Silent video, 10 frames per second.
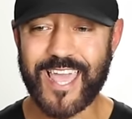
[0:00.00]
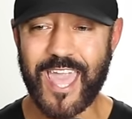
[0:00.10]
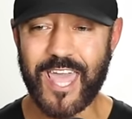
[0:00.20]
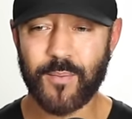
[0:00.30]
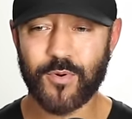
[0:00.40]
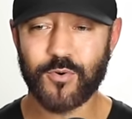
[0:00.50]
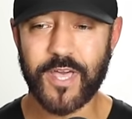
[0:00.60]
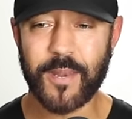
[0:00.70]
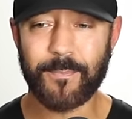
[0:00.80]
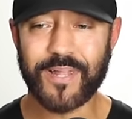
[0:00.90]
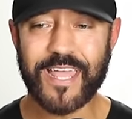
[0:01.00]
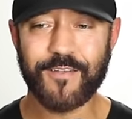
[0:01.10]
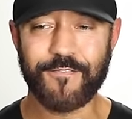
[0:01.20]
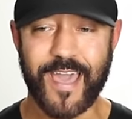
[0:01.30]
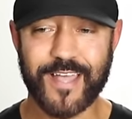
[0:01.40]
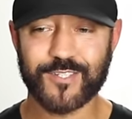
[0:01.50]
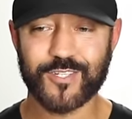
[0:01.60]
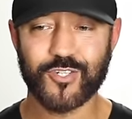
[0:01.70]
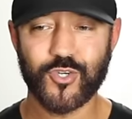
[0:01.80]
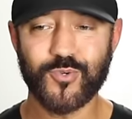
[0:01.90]
animal and plant fats
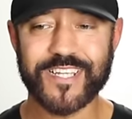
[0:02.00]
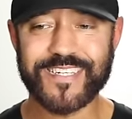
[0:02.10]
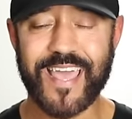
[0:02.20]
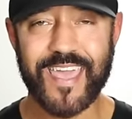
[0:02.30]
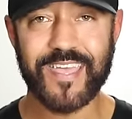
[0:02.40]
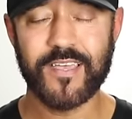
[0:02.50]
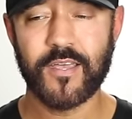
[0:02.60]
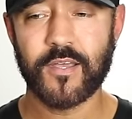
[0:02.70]
to today,